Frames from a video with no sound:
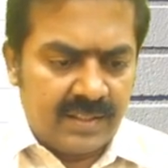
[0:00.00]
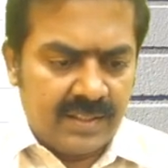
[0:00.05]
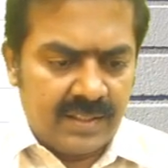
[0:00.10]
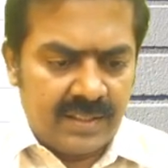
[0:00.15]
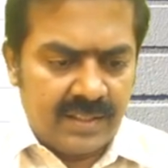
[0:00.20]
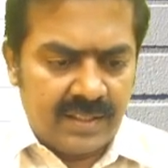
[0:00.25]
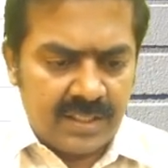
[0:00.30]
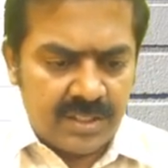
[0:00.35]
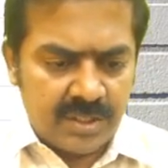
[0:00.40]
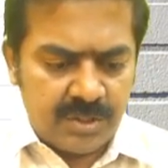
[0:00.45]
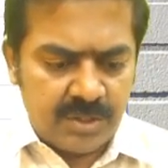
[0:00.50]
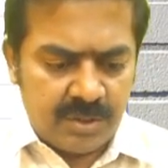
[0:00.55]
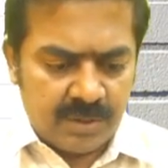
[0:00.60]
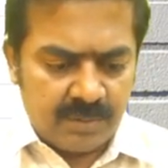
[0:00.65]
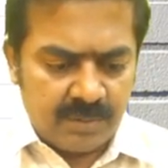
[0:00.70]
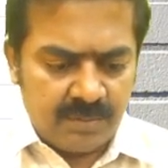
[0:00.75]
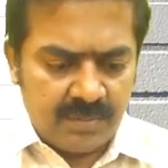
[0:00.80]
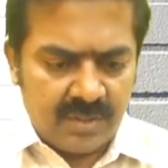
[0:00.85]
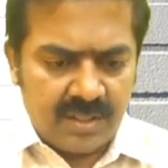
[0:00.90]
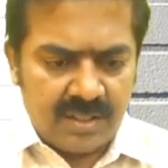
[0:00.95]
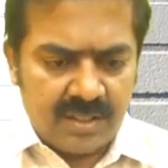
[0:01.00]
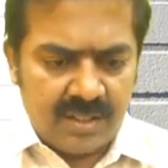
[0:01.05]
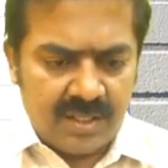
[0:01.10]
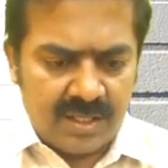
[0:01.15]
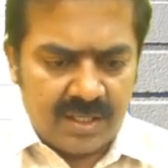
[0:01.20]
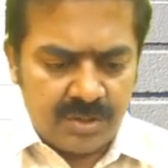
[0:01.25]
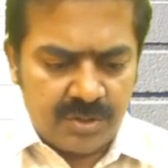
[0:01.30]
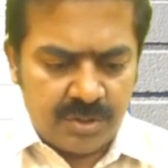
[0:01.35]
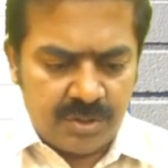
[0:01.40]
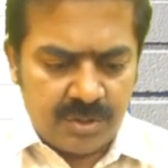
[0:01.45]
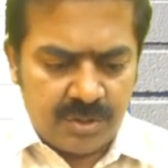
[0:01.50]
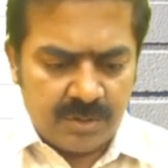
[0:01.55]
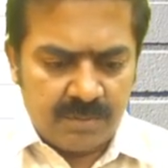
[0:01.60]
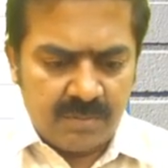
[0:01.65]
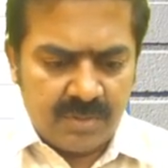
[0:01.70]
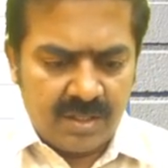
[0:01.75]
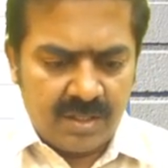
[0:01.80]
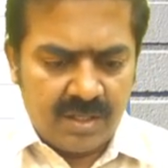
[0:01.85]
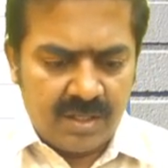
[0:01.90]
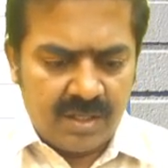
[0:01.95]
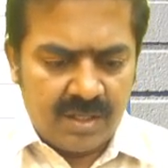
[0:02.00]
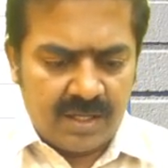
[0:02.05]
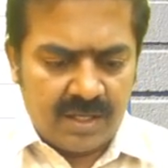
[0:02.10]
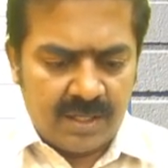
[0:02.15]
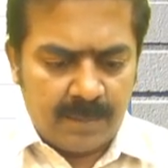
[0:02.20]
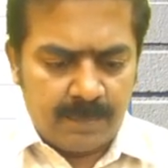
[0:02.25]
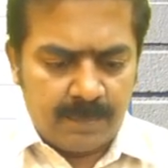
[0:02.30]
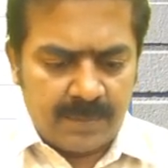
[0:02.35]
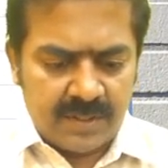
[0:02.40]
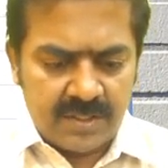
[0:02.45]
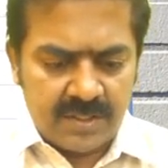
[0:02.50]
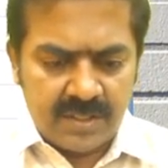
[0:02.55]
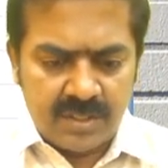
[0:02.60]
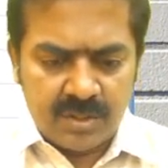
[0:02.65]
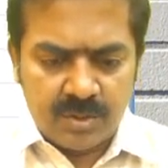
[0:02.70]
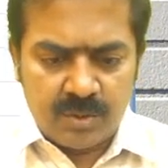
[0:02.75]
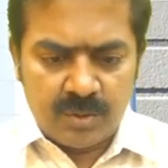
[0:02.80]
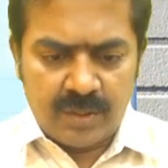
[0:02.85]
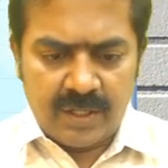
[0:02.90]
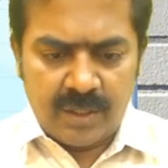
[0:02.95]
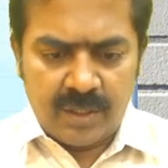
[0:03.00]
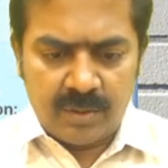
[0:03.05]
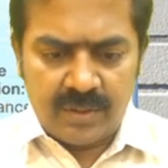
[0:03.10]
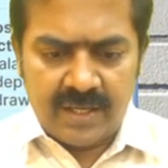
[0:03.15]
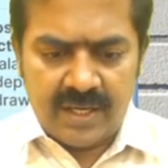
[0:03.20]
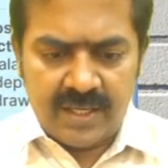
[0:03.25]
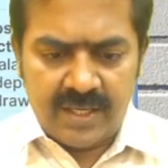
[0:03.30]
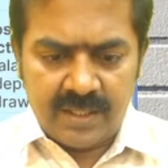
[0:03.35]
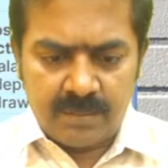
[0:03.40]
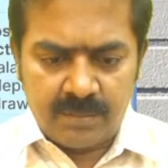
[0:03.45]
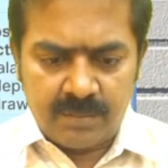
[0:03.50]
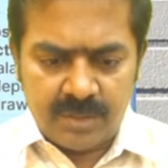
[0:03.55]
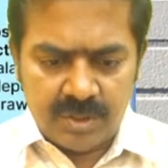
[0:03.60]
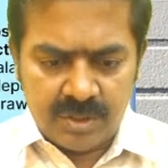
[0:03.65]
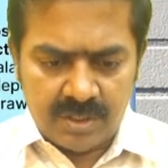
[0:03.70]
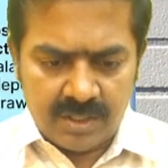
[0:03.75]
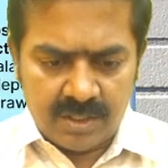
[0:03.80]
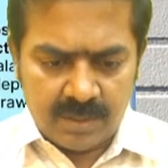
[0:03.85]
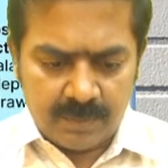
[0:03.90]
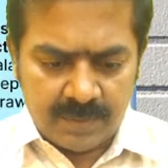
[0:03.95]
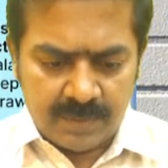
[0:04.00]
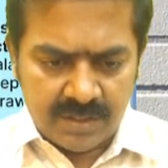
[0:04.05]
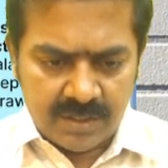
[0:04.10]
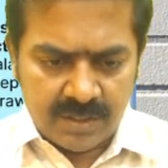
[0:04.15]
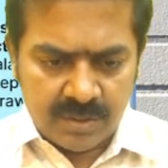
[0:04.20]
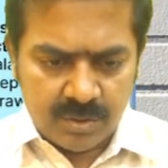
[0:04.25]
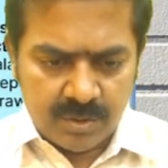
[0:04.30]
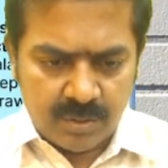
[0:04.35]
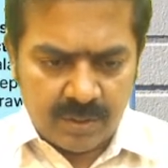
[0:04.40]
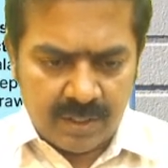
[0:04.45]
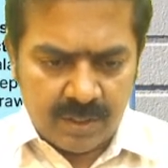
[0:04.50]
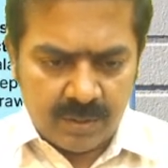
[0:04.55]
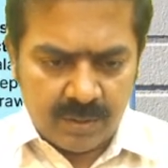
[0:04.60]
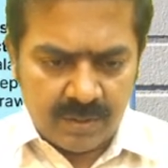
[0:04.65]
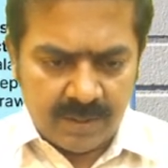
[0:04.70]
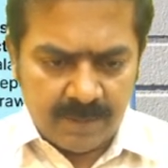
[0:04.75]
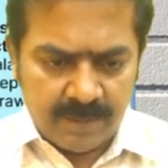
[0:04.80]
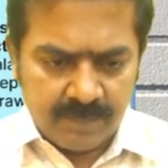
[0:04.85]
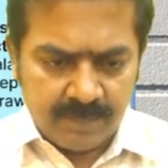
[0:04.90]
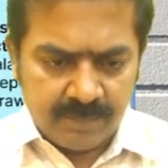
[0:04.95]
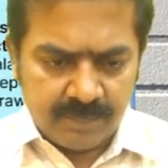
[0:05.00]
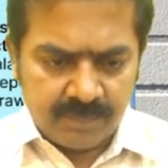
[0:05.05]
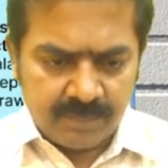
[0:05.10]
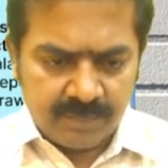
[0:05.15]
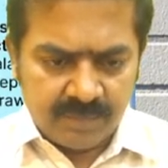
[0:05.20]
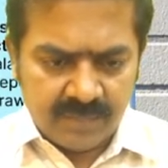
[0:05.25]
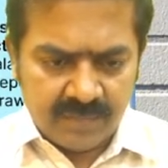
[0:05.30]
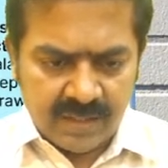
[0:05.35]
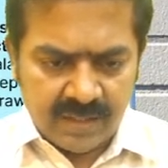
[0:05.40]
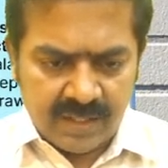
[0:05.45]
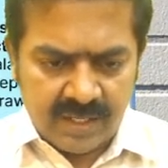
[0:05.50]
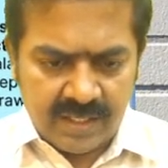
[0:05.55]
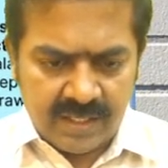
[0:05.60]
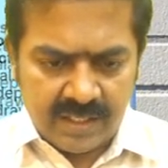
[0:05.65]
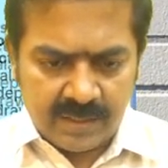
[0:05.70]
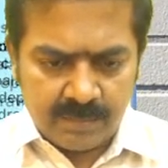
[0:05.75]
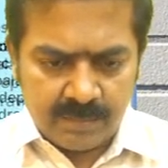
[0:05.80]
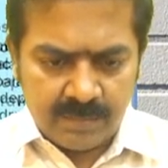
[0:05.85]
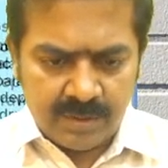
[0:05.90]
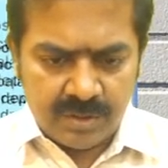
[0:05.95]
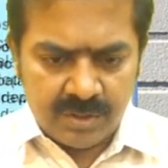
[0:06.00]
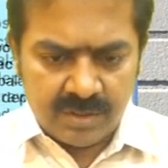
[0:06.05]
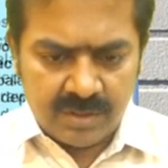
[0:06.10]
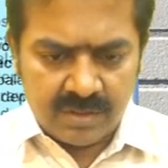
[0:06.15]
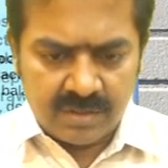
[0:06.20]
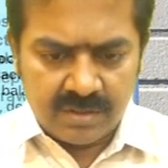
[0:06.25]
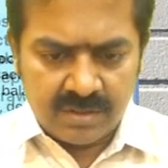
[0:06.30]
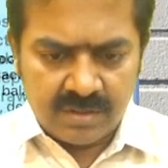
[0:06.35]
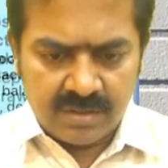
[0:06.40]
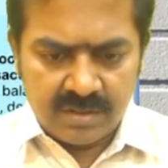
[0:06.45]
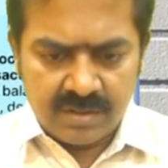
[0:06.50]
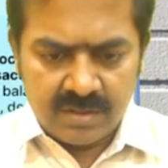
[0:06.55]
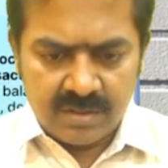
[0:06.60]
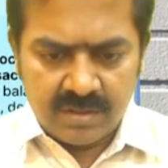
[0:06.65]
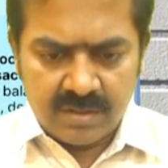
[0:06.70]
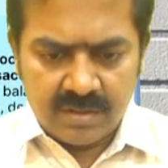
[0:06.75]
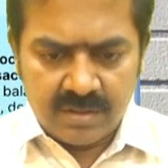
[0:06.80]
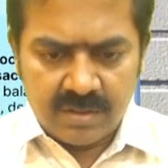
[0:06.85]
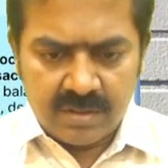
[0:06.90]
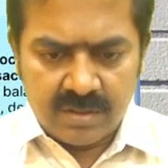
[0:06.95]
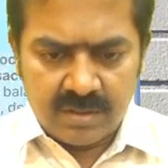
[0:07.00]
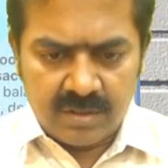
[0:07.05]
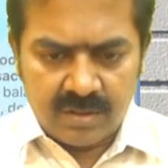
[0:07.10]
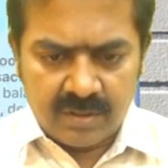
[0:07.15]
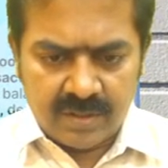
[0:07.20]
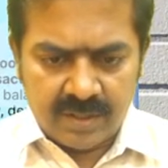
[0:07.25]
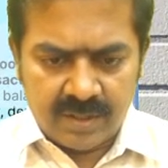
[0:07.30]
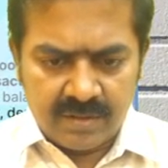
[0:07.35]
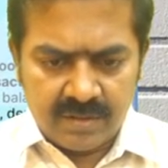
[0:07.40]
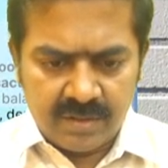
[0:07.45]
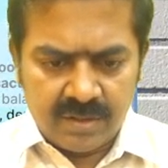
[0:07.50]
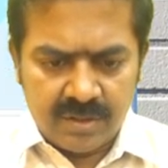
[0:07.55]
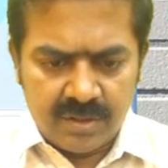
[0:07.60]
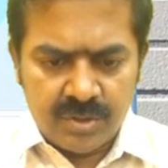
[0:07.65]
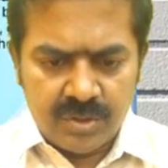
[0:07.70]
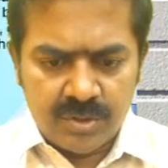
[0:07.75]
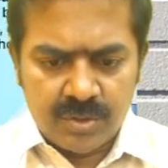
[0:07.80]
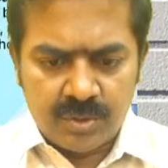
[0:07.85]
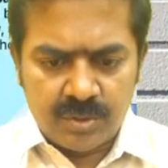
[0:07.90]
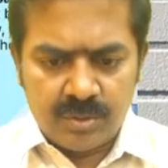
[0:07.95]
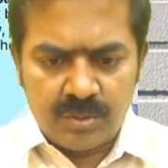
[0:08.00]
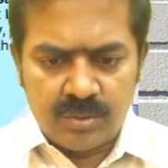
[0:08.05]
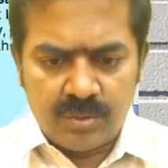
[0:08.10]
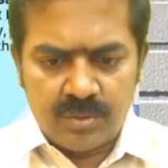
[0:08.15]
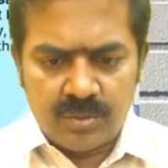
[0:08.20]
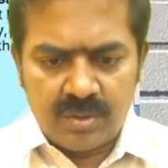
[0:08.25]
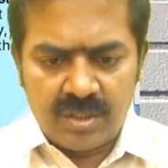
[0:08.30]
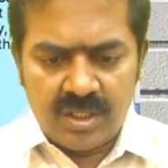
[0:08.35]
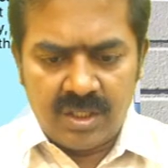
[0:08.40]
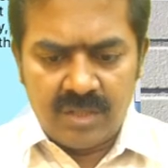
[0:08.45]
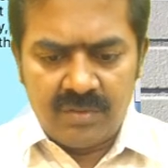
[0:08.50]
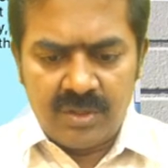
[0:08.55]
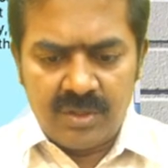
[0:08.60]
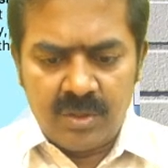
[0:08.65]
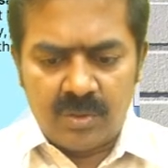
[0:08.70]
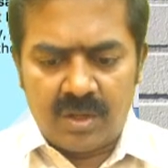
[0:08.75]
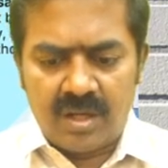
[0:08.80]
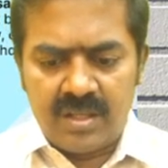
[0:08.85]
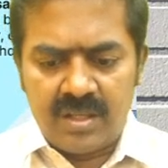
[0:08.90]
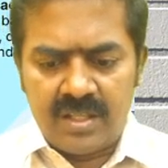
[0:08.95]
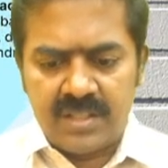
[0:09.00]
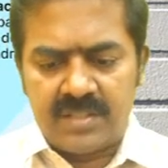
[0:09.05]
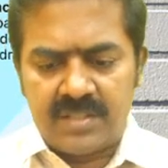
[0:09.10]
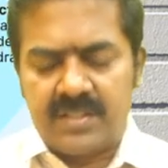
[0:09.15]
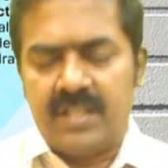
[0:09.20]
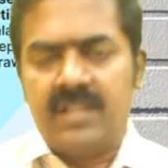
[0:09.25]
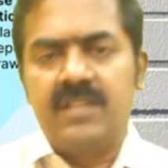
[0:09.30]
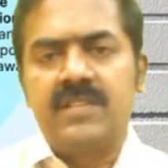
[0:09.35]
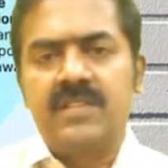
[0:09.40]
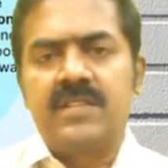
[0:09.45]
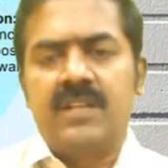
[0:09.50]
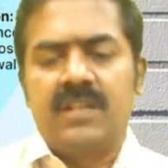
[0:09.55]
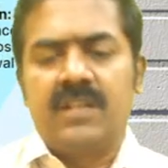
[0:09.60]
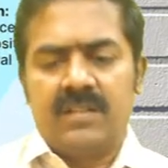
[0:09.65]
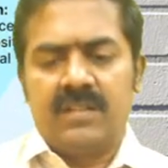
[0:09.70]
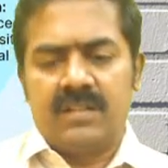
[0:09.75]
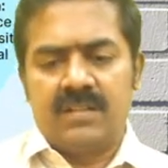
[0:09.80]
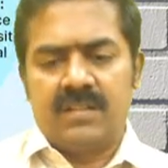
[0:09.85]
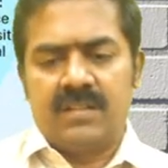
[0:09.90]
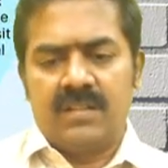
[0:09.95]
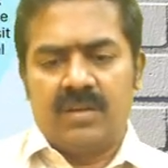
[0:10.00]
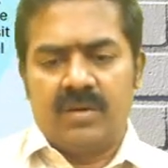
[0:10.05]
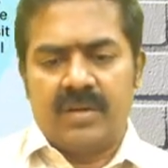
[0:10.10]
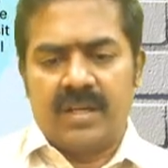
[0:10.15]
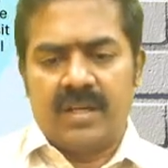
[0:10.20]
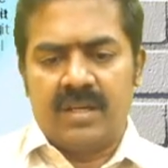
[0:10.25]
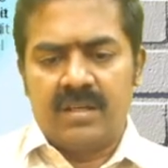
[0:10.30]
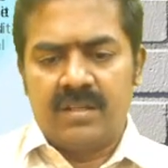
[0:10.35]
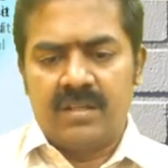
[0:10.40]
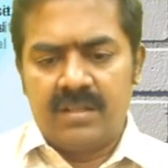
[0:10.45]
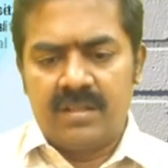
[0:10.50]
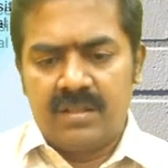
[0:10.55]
let us assume a person is going to the ATM machine. A person is going to the ATM machine. Okay. So he will do all these things. Okay.